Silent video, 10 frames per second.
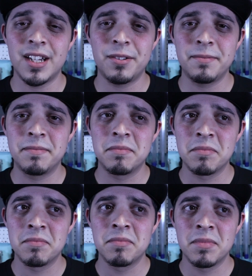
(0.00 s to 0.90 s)
now,
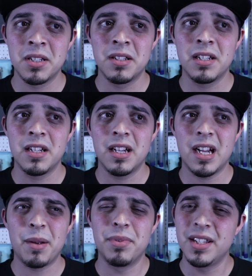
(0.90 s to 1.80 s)

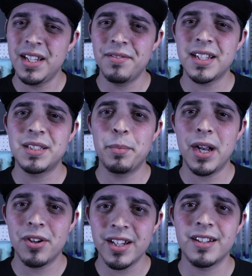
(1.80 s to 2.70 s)
I believe that's
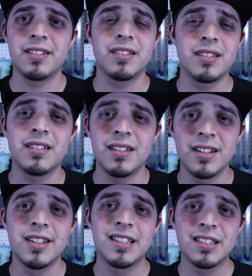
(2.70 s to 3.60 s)
about it.
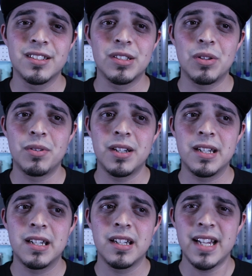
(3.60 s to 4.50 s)

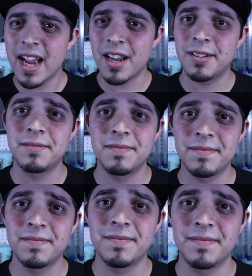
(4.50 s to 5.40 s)
So yeah.
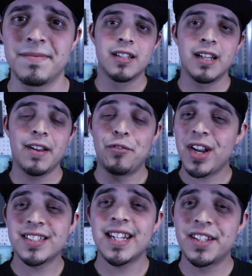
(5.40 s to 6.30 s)
If you
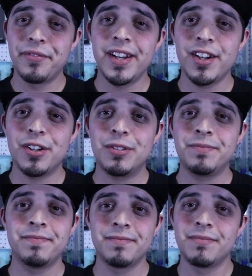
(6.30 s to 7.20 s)
guys liked the
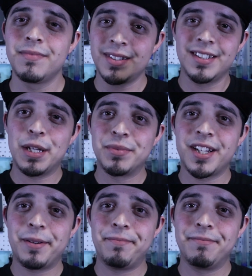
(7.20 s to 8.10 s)
video, thumbs
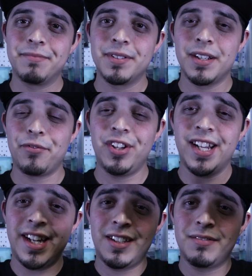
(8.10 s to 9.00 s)
up. If you
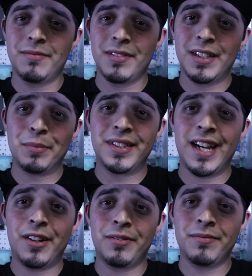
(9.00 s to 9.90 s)
didn't, thumbs
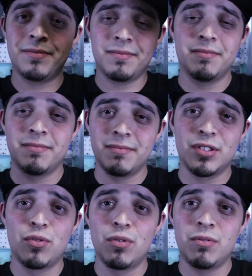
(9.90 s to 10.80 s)
down.
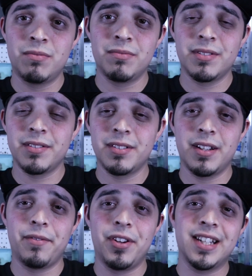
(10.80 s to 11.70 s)
It's cool.
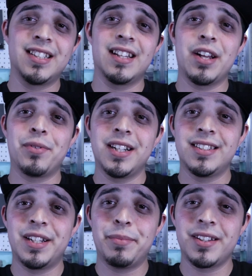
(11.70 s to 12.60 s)
If you guys didn't like what I
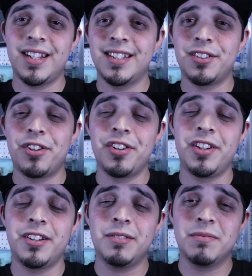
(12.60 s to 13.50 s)
said about the SR
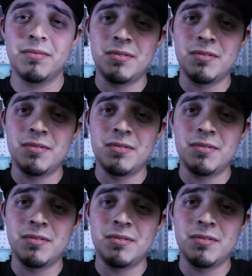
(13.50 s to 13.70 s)
earlier,